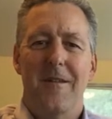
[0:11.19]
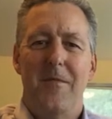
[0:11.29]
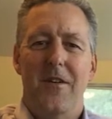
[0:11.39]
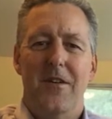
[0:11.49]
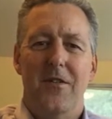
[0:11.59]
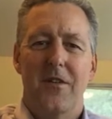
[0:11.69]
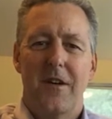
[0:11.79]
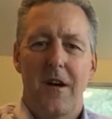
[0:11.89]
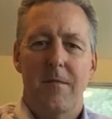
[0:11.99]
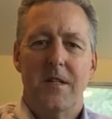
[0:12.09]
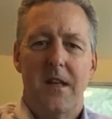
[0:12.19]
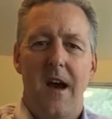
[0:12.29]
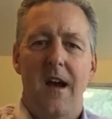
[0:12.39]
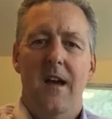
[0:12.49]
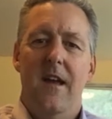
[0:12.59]
I'm the ergonomics
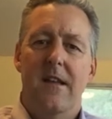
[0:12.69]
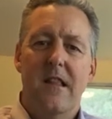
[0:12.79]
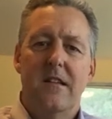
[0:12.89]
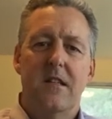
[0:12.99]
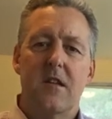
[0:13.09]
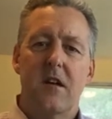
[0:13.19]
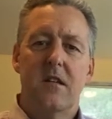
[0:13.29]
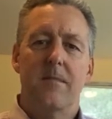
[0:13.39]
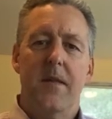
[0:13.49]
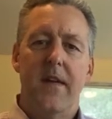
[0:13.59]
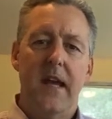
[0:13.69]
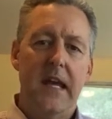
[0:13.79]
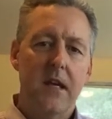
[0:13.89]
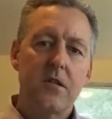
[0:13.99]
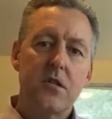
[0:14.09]
guy, and I'd like to talk to you about the
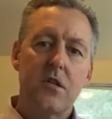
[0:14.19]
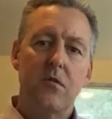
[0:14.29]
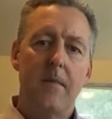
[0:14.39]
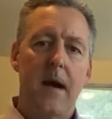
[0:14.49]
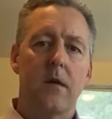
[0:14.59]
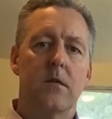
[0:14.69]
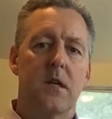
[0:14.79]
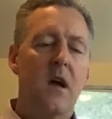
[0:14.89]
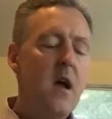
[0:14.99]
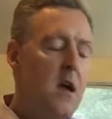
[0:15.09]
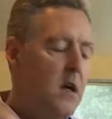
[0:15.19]
HandShoe mouse.